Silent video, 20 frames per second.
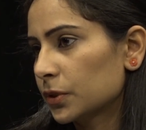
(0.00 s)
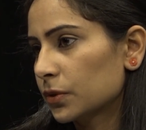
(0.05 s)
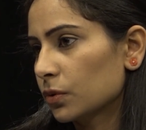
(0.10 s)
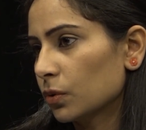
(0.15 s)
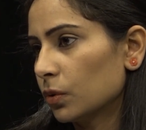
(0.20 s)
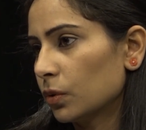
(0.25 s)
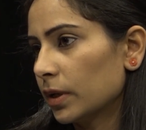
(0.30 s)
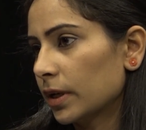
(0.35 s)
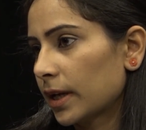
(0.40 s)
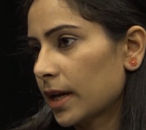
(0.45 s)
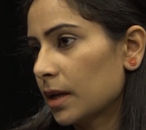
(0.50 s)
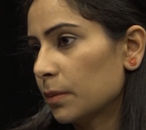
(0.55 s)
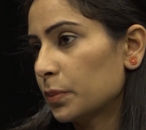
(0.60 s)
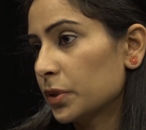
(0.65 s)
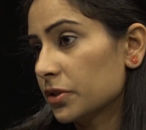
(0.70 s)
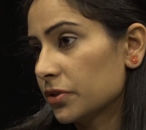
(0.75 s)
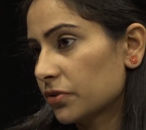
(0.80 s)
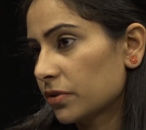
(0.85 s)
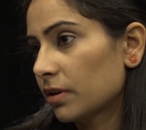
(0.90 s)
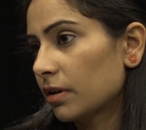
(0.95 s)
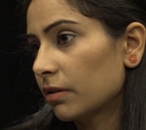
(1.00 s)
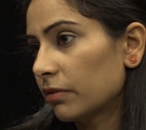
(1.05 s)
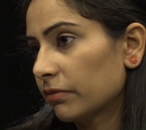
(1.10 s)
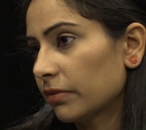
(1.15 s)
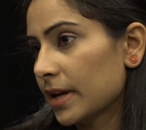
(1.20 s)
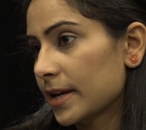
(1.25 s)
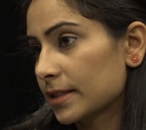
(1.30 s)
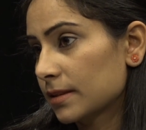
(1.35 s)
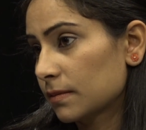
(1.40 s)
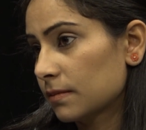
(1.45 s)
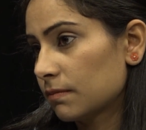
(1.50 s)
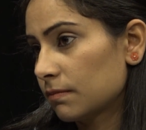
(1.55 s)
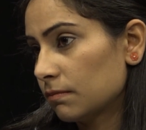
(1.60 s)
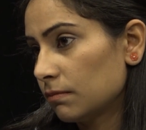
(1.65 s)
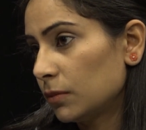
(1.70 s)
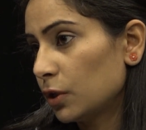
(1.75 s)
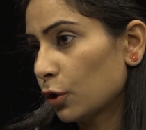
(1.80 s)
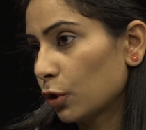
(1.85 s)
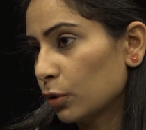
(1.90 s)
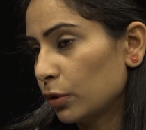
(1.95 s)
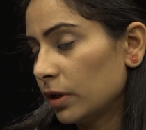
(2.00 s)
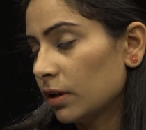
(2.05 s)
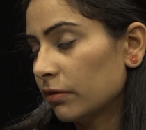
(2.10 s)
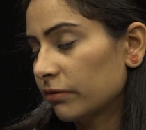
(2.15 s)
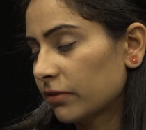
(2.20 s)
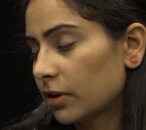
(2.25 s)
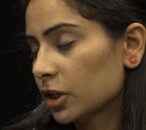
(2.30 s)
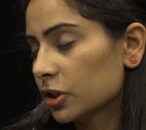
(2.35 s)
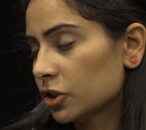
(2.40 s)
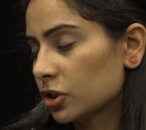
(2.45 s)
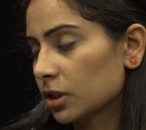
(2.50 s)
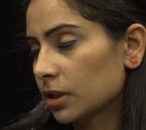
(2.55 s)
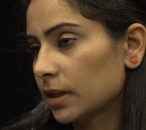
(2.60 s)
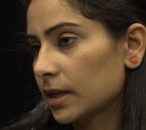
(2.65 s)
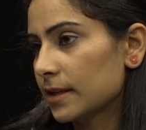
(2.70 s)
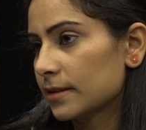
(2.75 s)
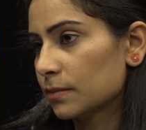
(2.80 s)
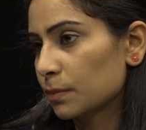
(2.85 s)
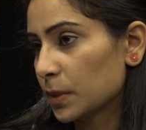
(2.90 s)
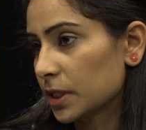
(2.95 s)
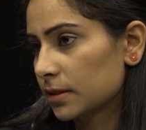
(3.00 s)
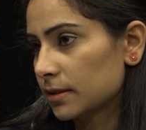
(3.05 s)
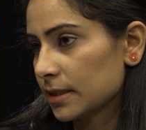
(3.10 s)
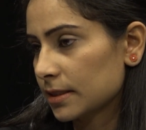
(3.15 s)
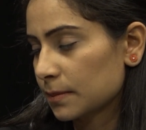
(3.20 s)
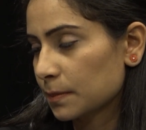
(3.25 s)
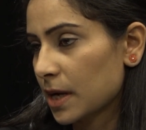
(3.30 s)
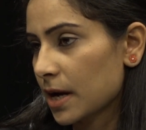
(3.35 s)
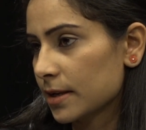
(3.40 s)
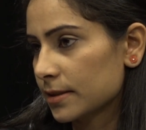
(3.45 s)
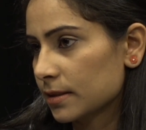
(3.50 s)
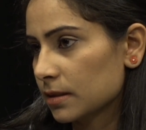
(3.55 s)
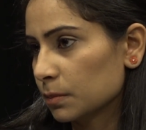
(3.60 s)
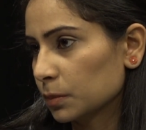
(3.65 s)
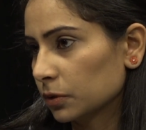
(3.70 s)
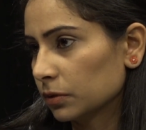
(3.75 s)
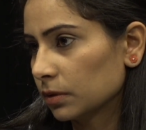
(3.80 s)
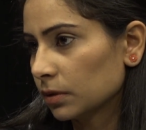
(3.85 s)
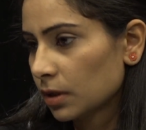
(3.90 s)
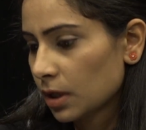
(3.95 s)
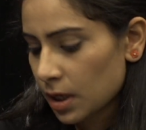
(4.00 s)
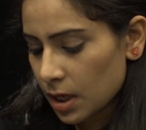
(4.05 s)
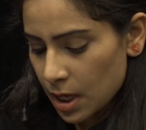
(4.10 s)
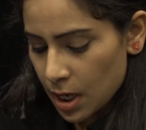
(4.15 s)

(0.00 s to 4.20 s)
So it can preserve your function as much as possible.